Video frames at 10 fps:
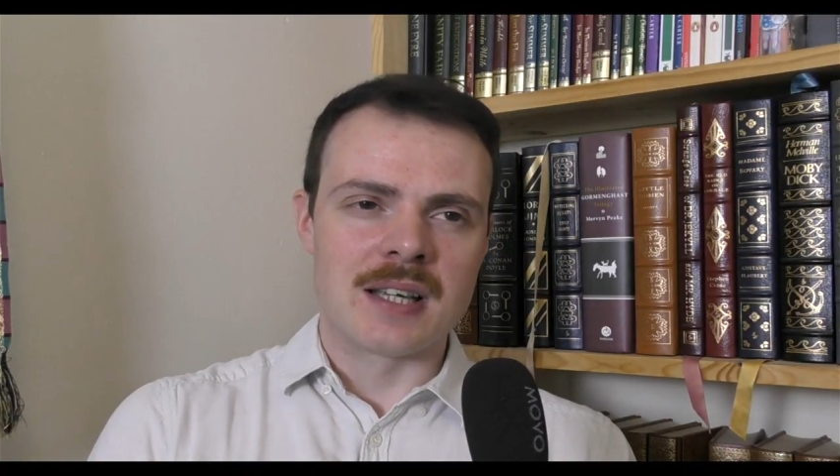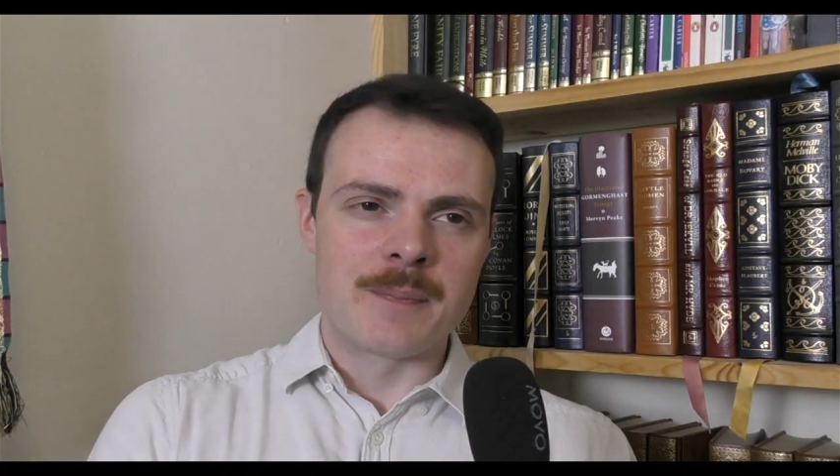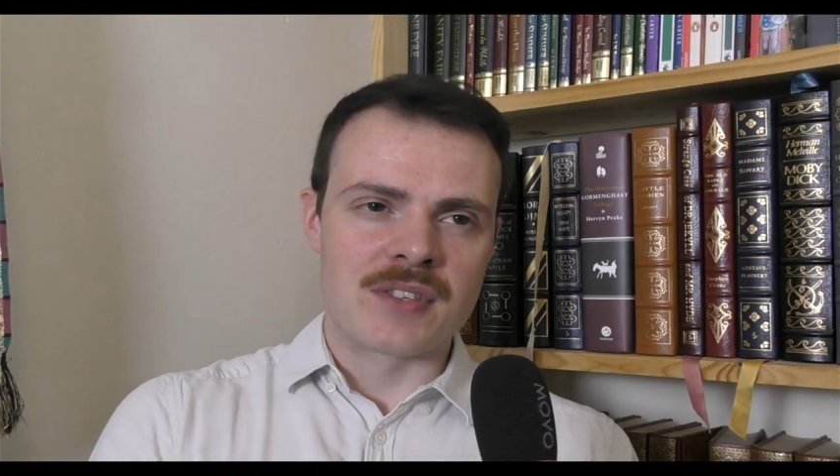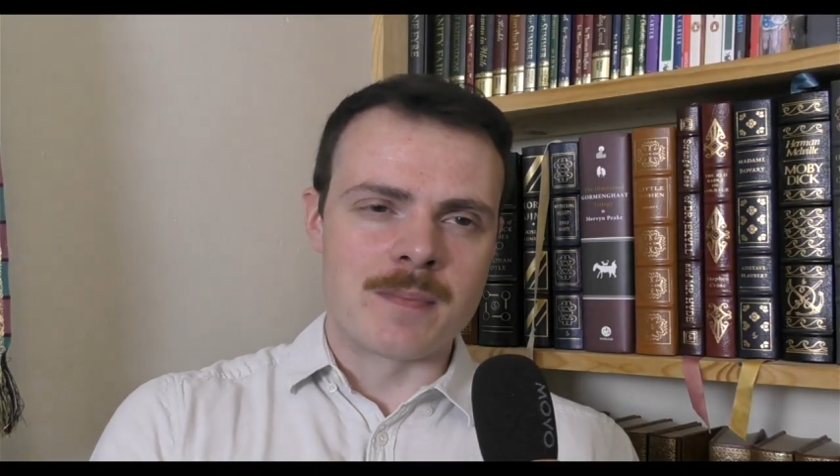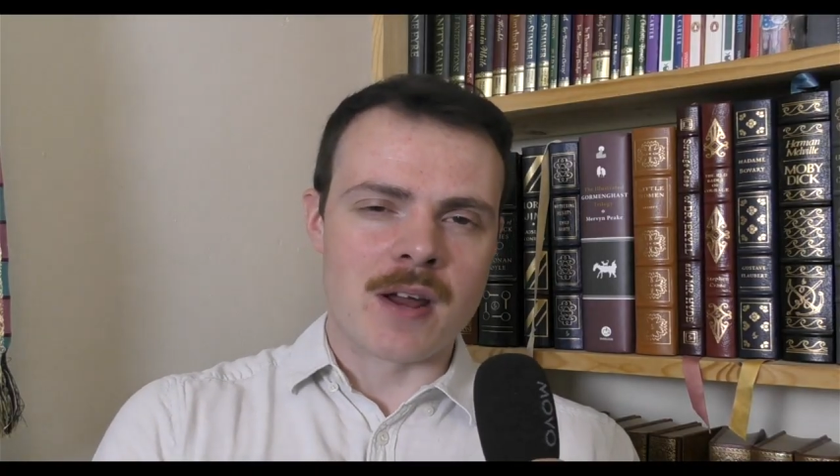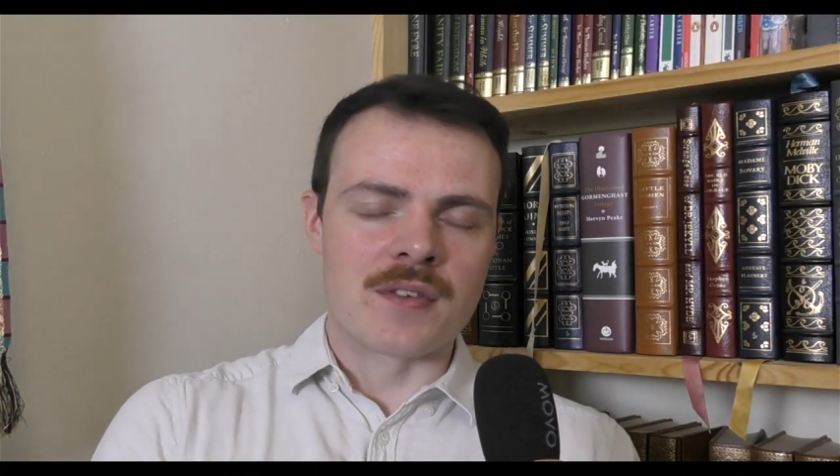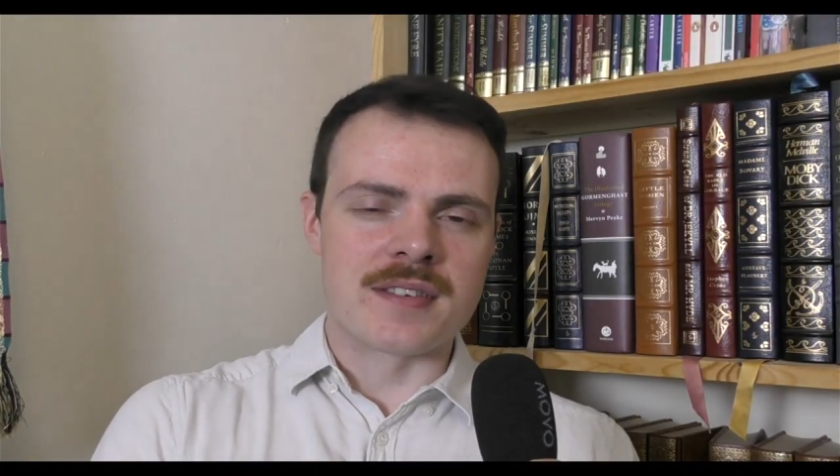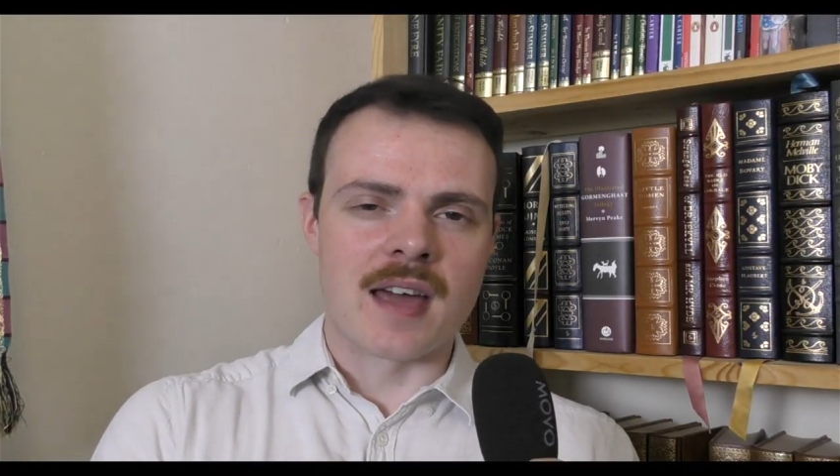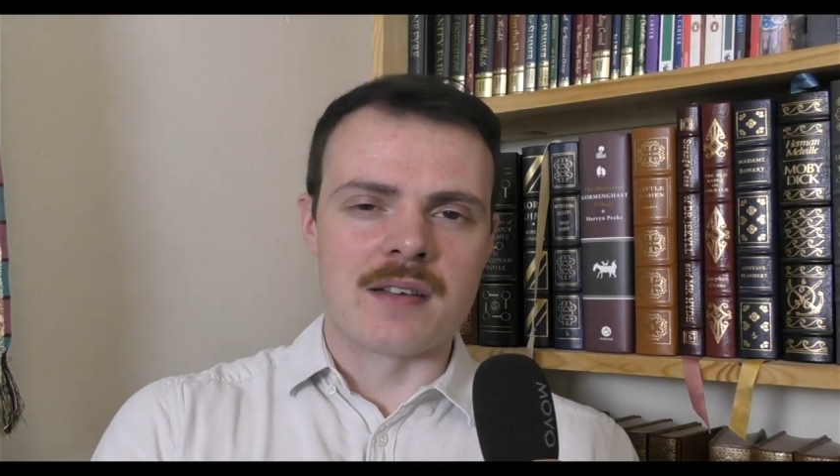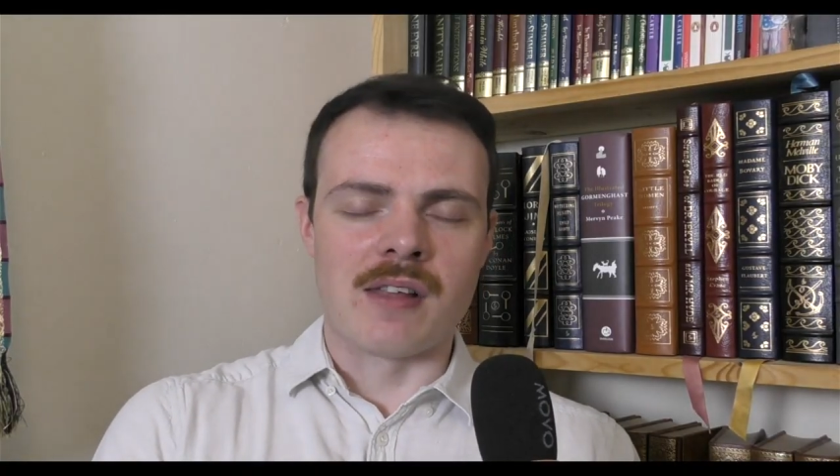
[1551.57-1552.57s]
to be on the
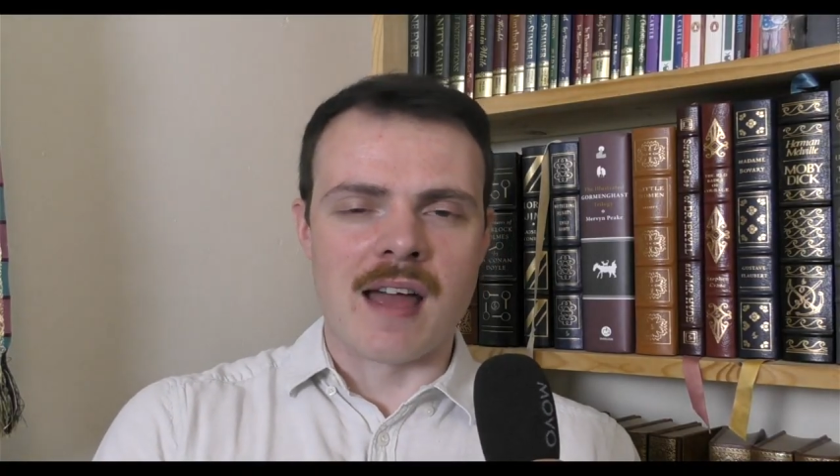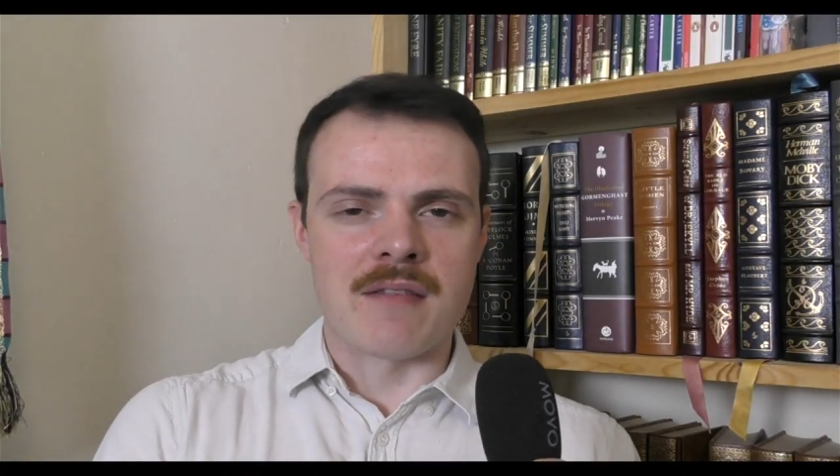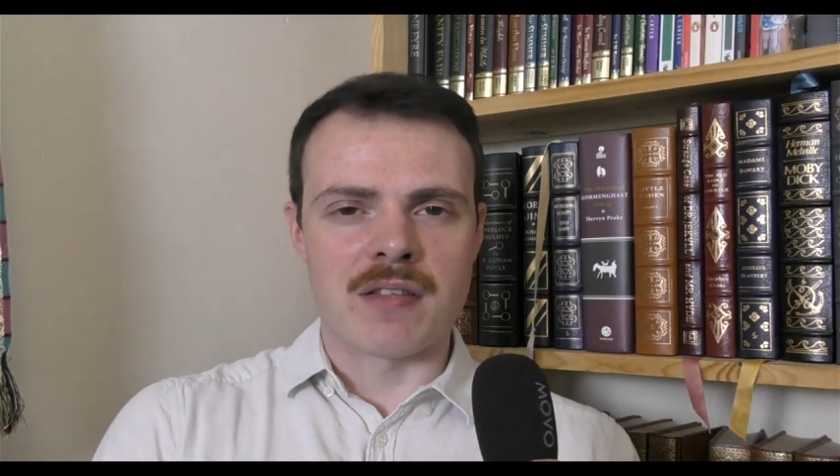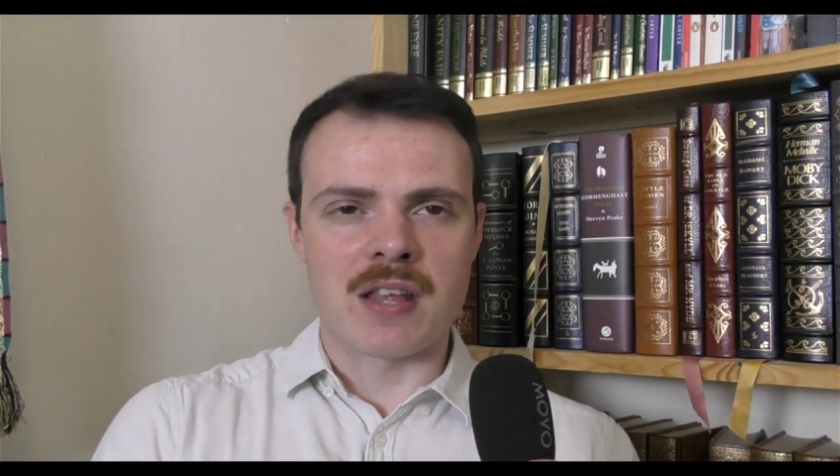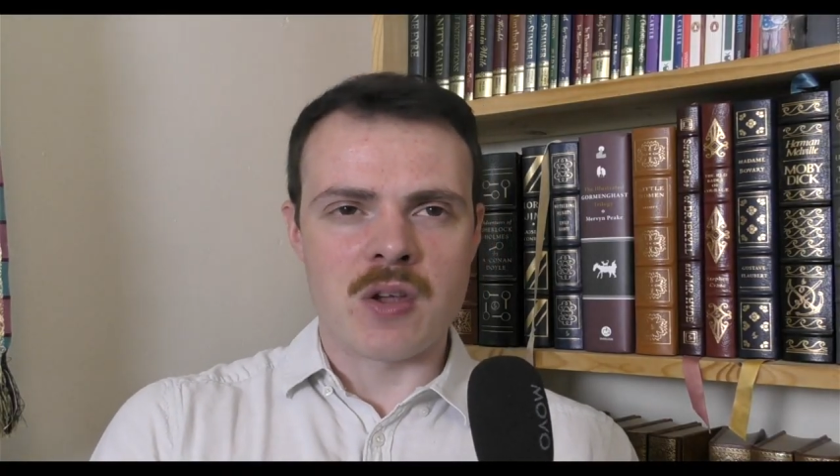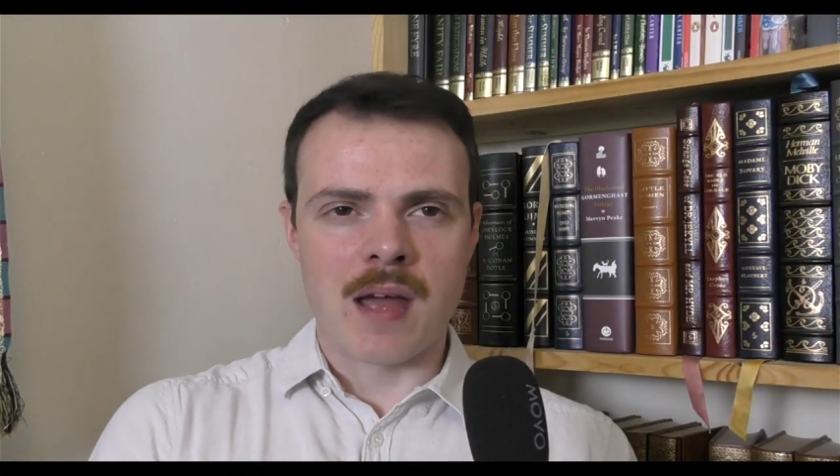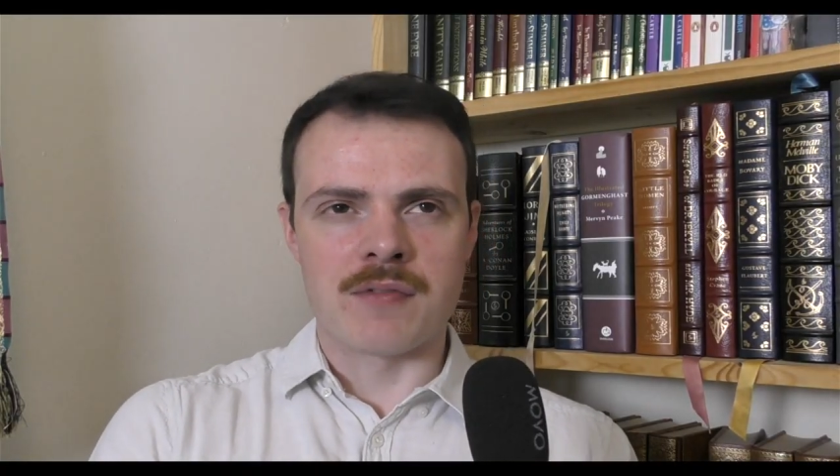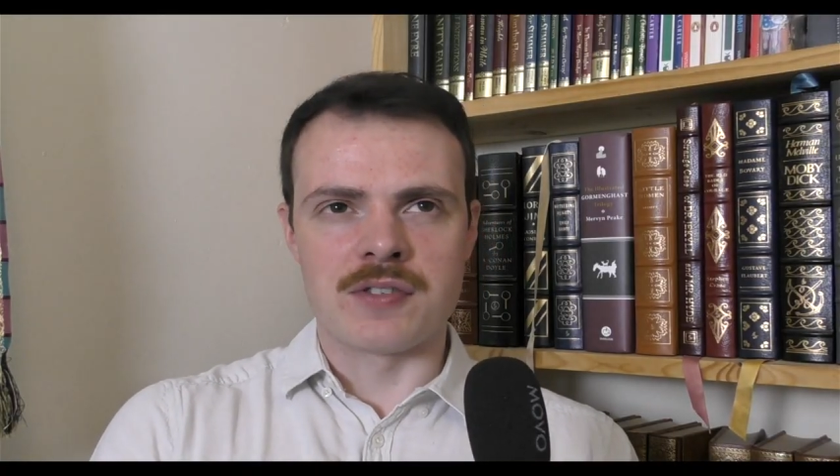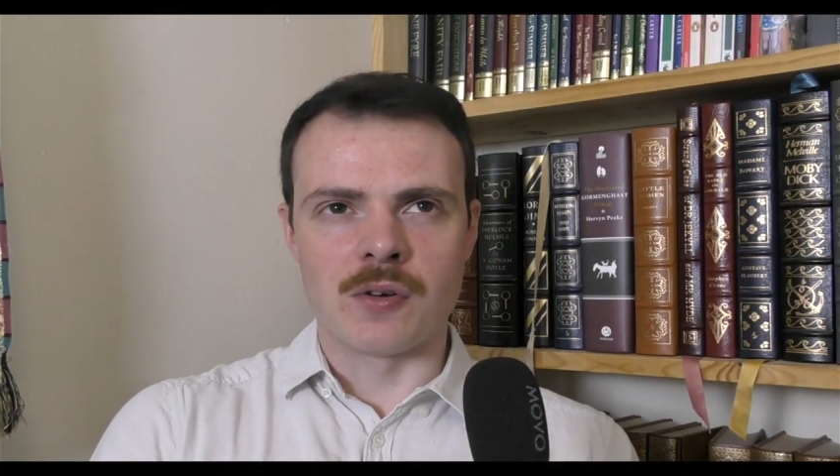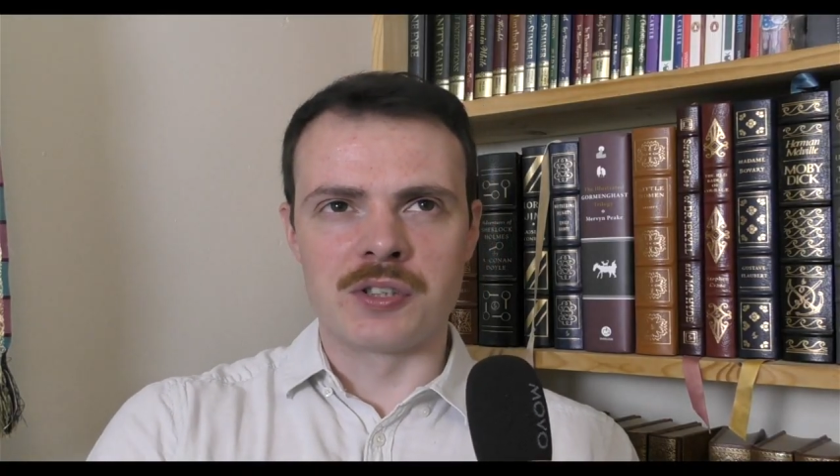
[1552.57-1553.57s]
side of life, I think you
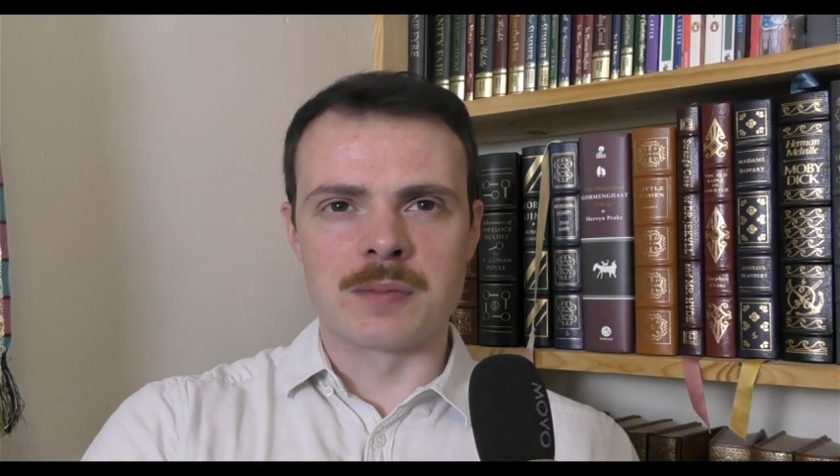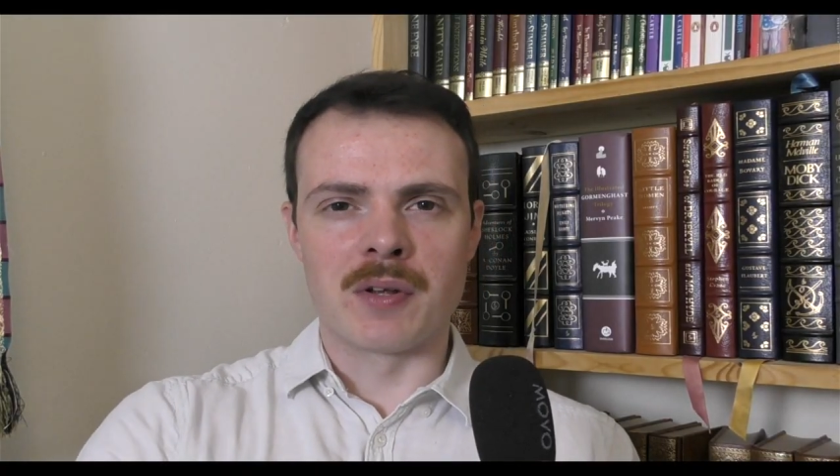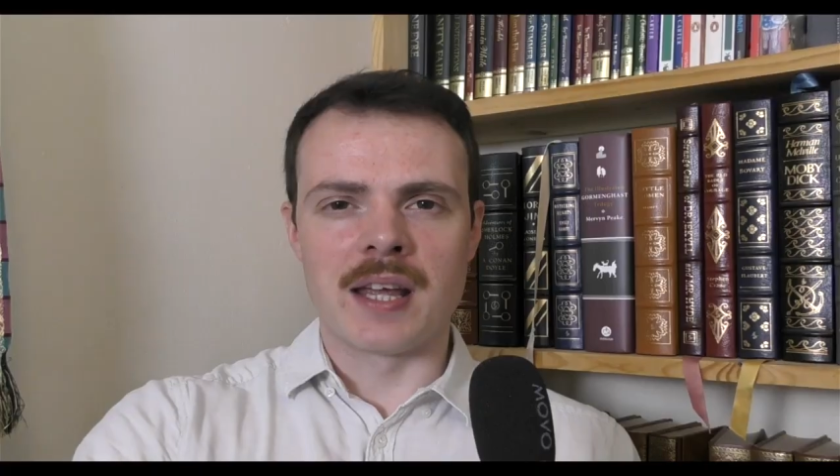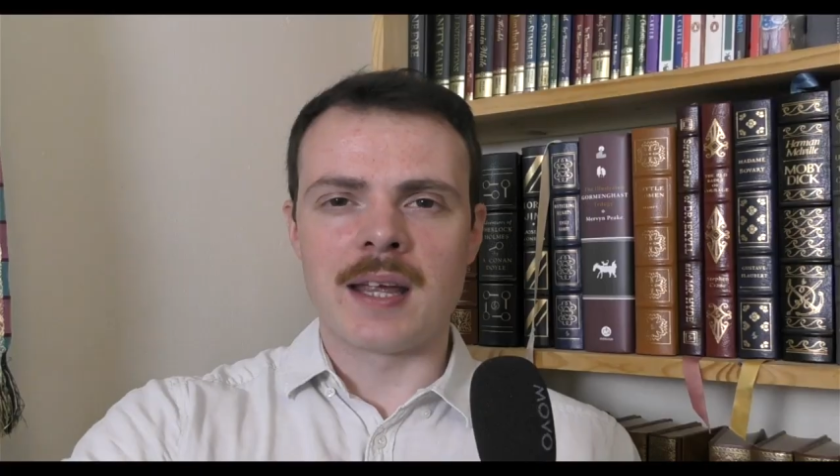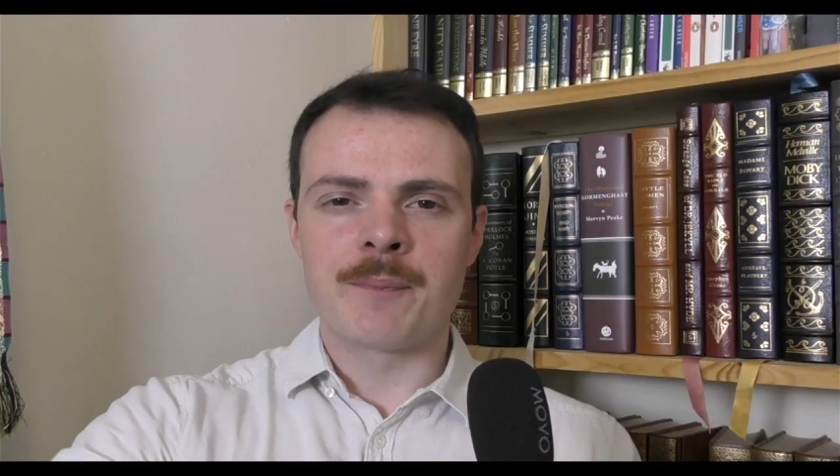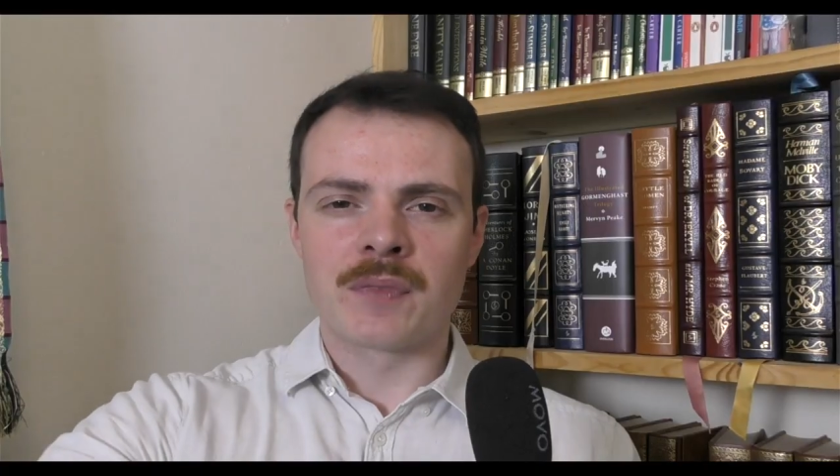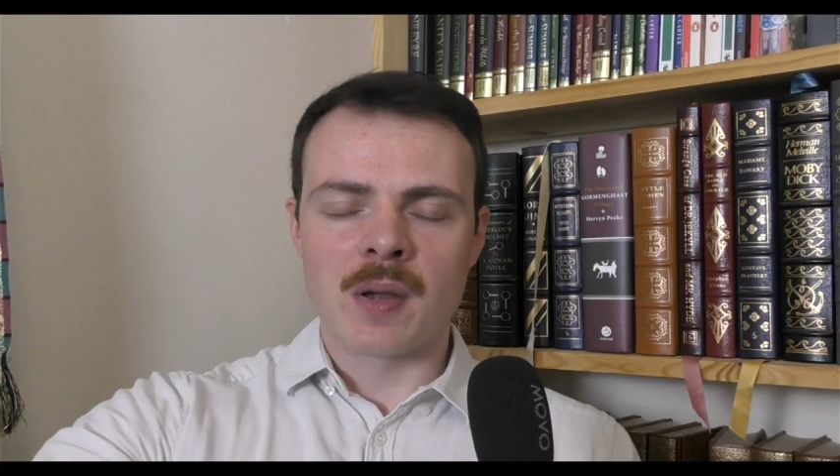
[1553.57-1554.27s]
have to ultimately